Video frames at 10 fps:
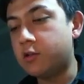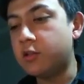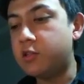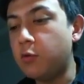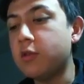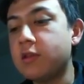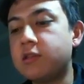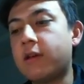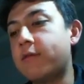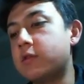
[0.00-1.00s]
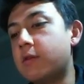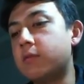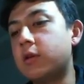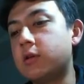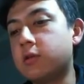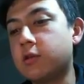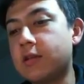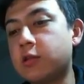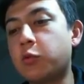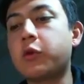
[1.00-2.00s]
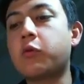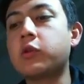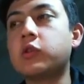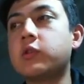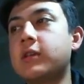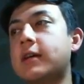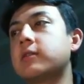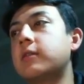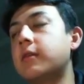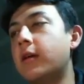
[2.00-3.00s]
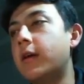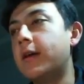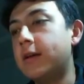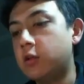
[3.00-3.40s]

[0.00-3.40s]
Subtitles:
let's see what this FSM does, because that's what the question is asking.